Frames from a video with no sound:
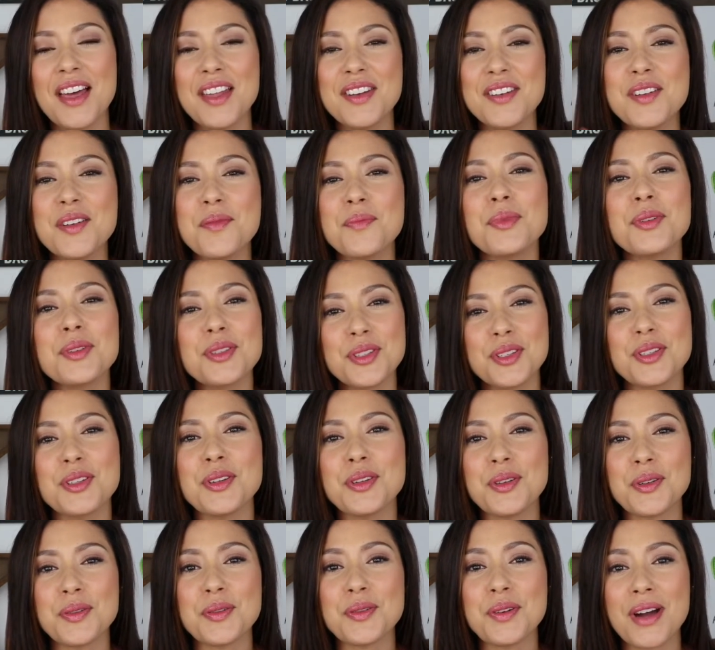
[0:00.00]
Number
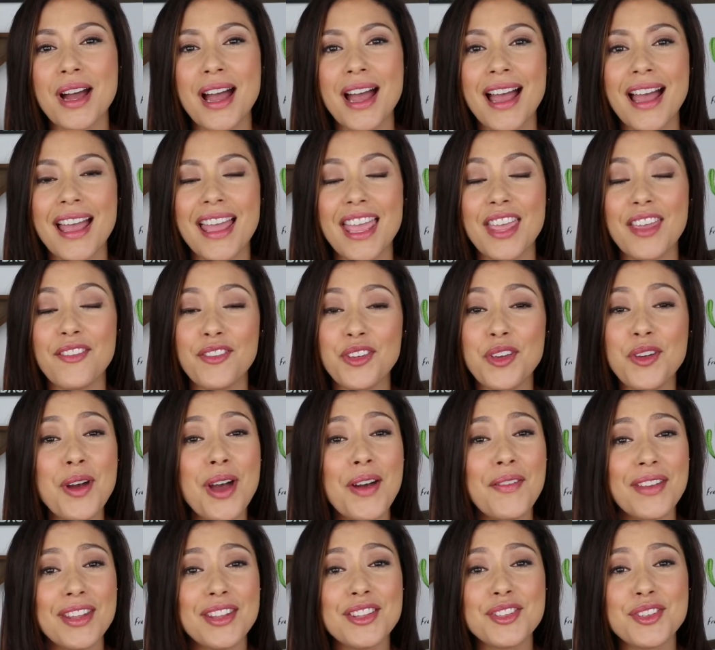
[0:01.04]
two, if you
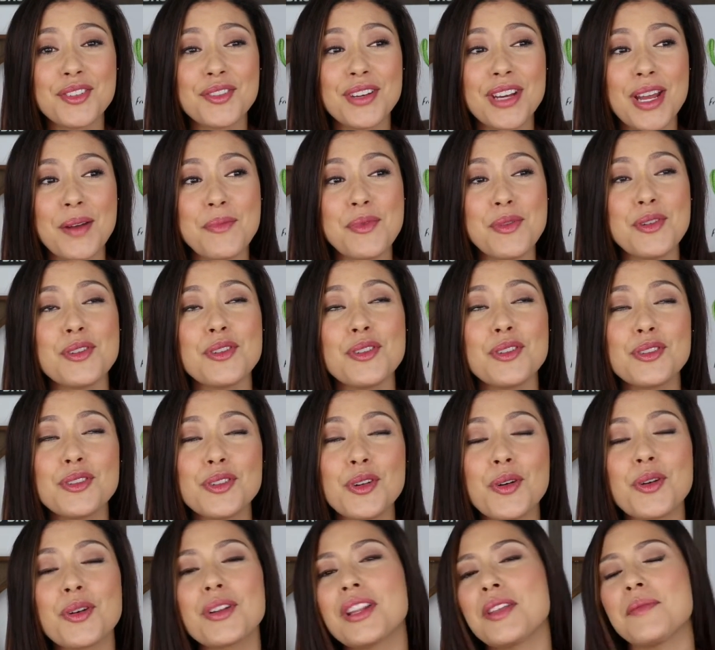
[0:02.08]
have Instagram, you should
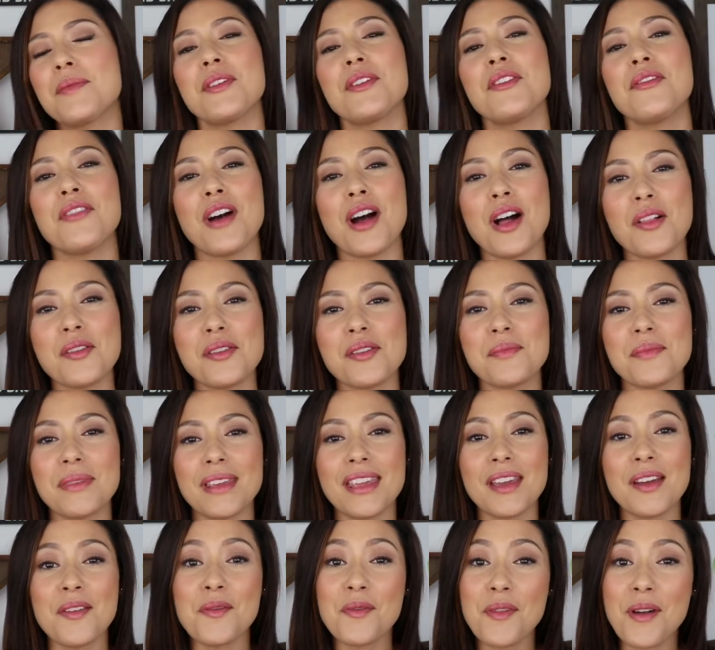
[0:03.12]
totally be following
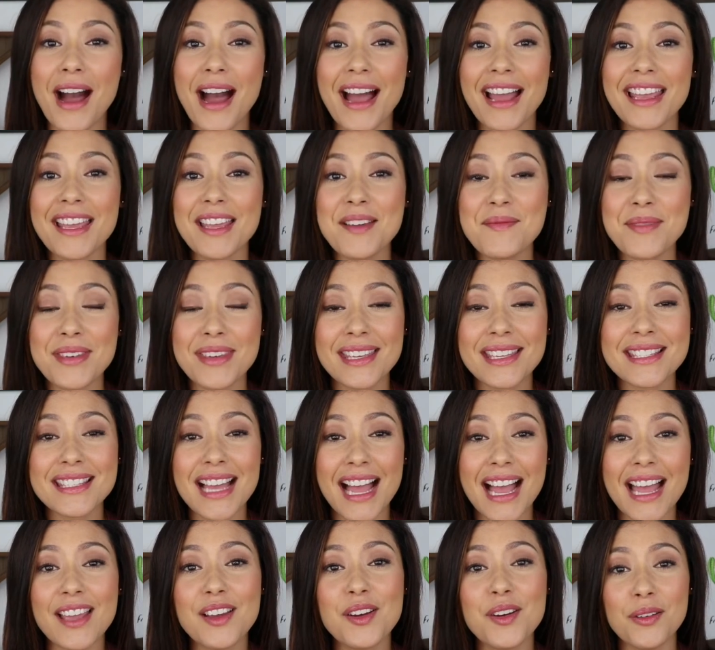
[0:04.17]
me. Why? Because
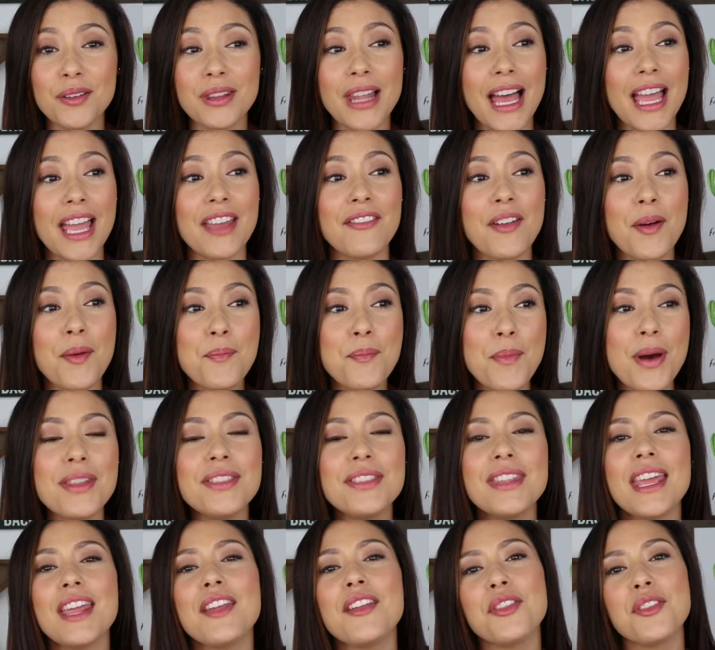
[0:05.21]
I go live
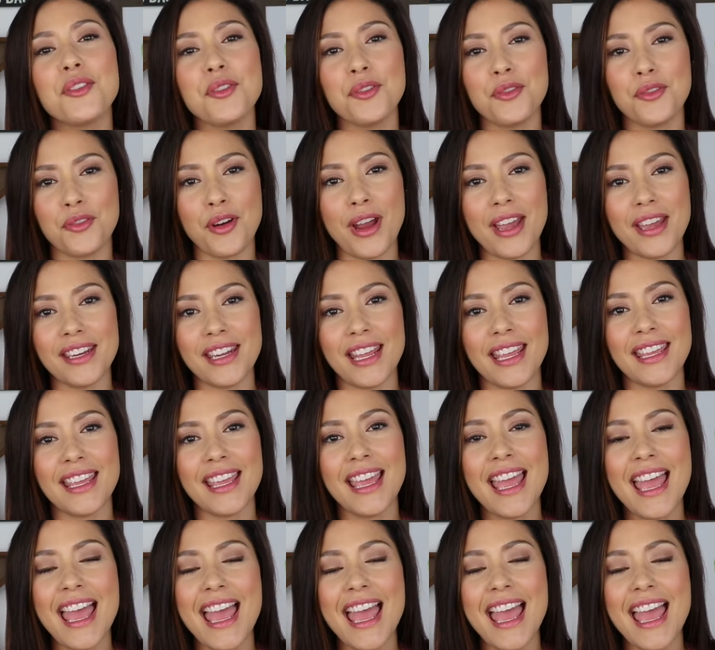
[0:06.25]
Monday through Friday,